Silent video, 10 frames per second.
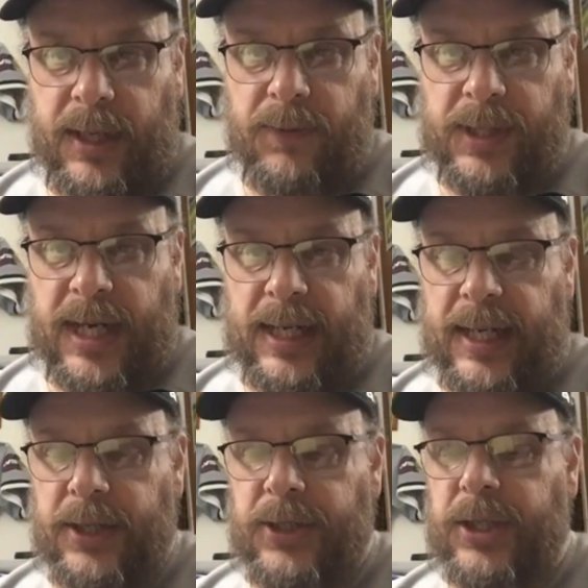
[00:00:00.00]
that he was on
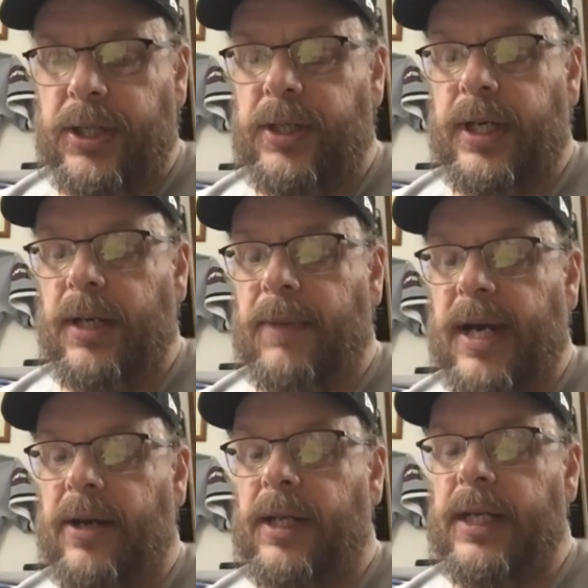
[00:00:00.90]
last year in the
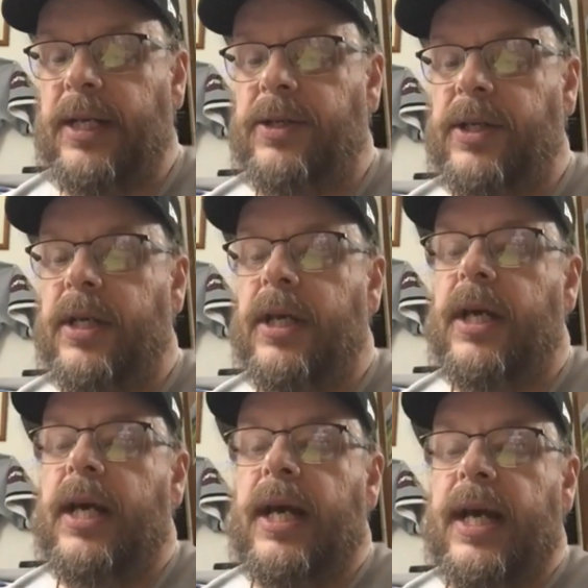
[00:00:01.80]
minor leagues,
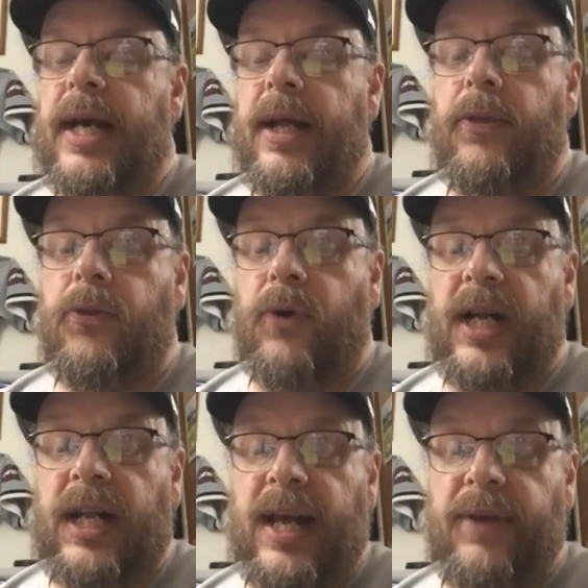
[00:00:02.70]
hit
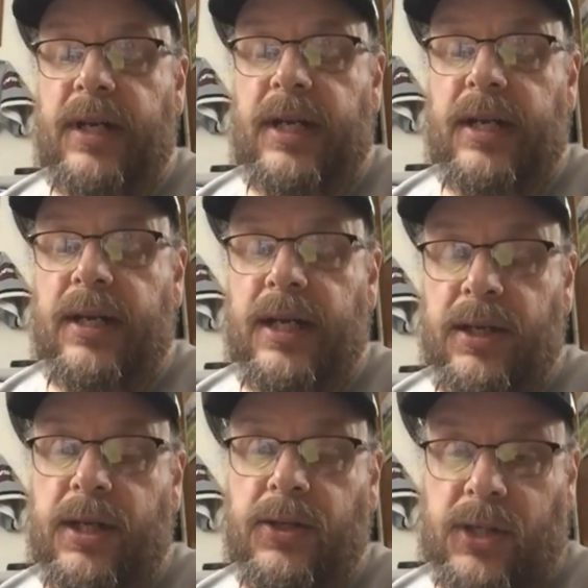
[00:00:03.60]
311.
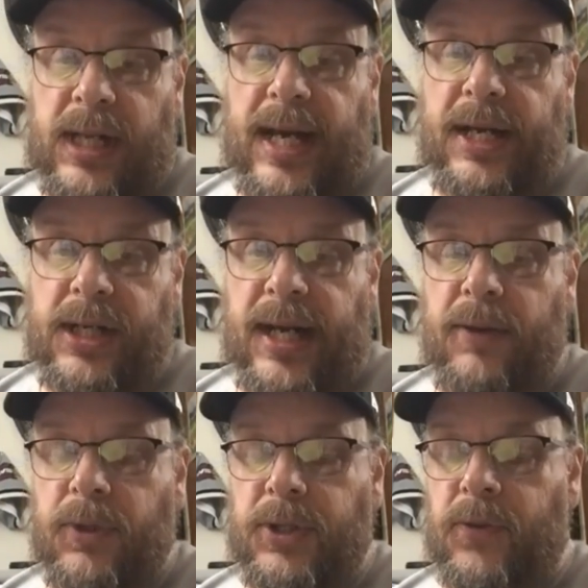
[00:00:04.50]
His slash
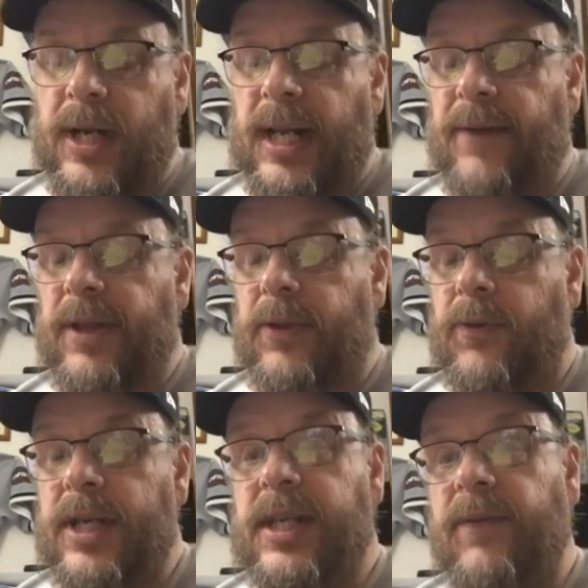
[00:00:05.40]
line was 311,
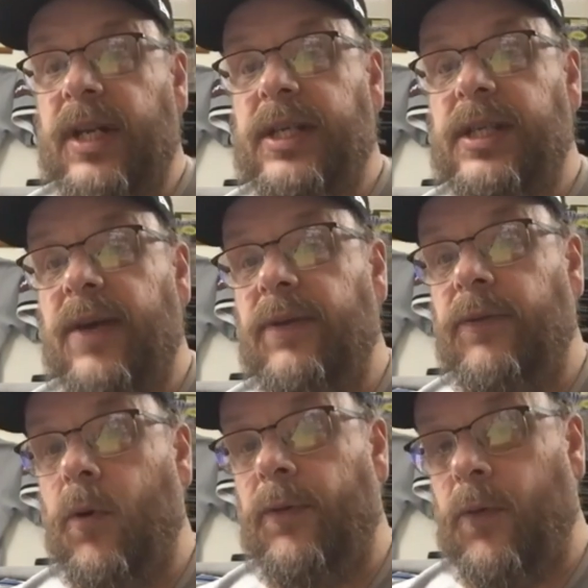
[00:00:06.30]
377,
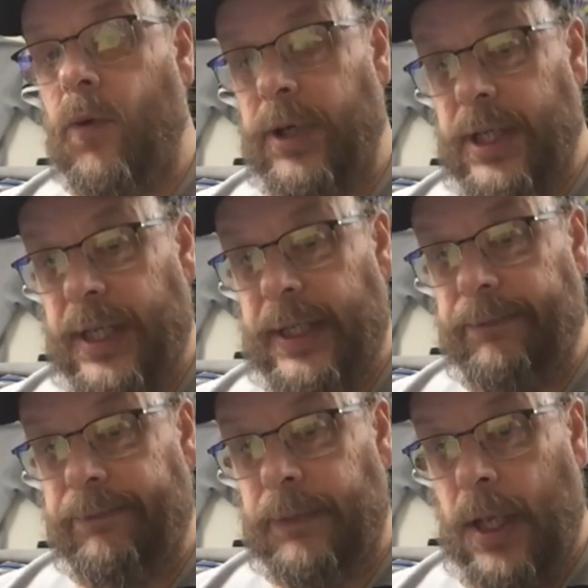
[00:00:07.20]
414,
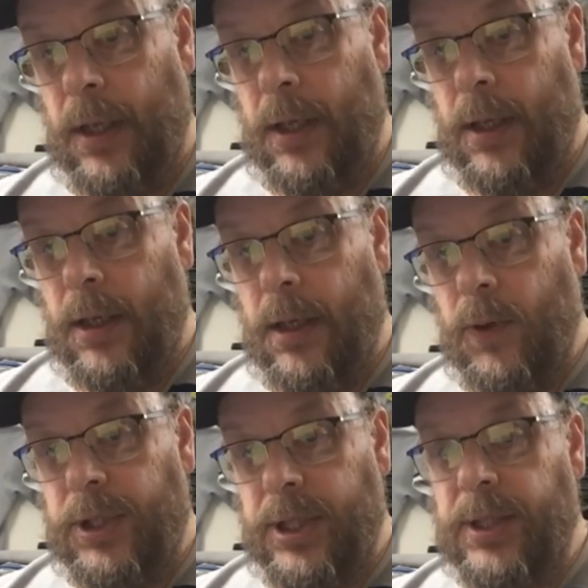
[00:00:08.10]

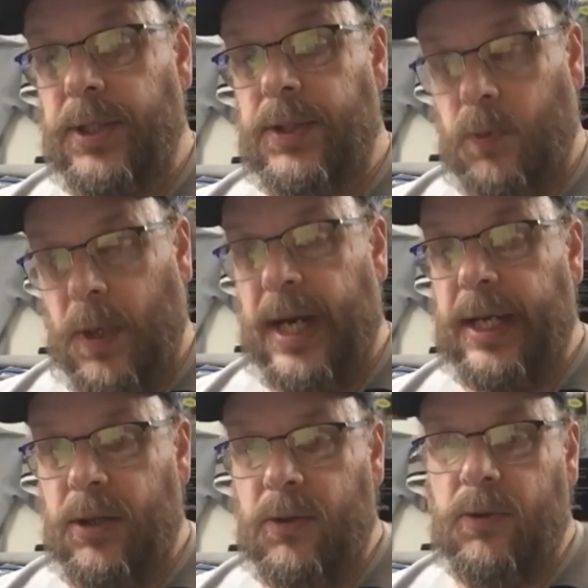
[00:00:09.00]
which is why
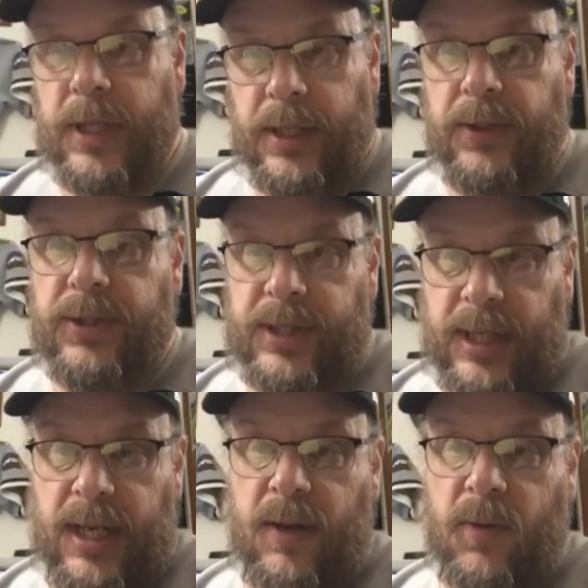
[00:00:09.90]
you can
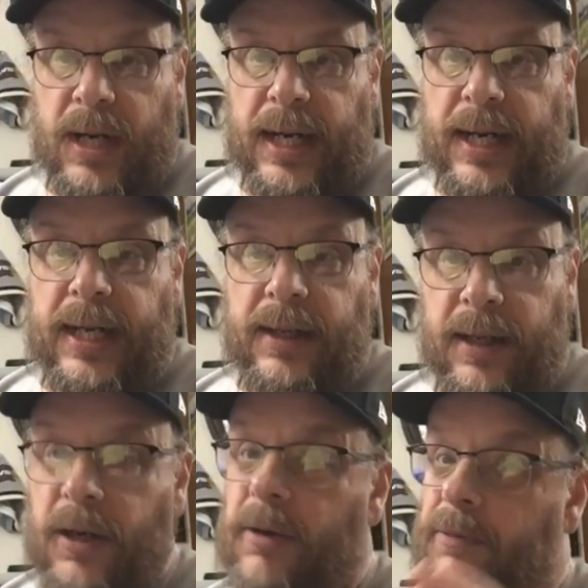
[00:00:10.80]
see why
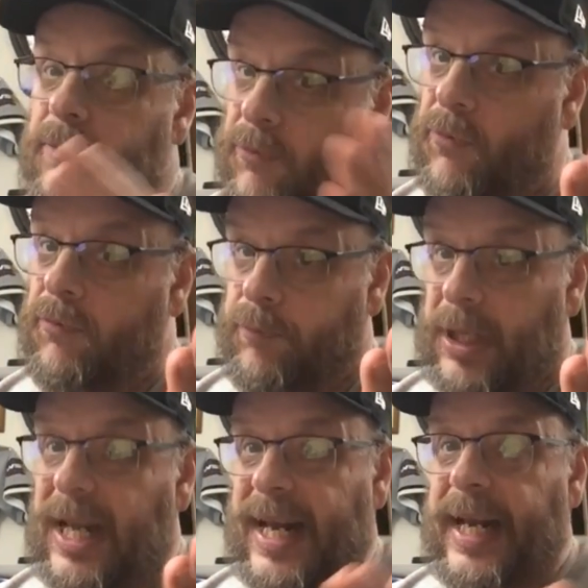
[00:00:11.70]
they're
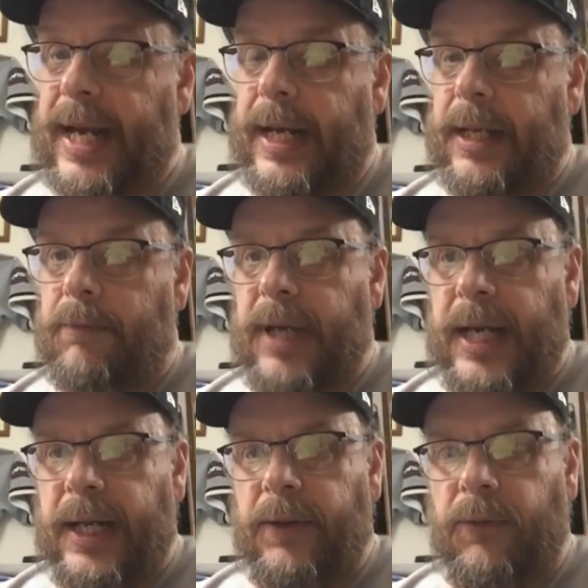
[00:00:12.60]
planning on him
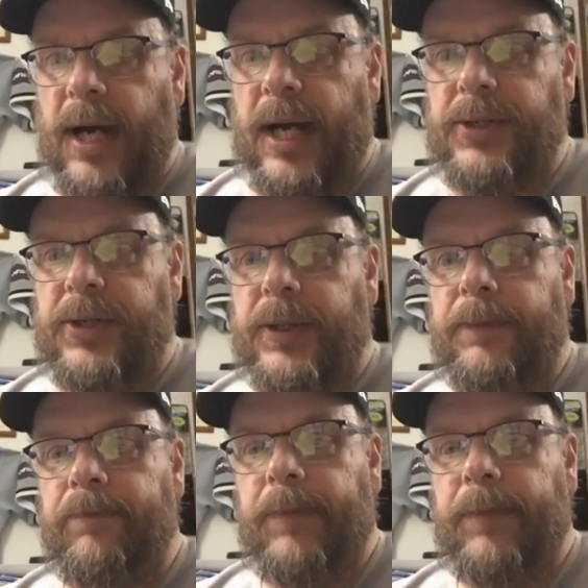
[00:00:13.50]
making the roster.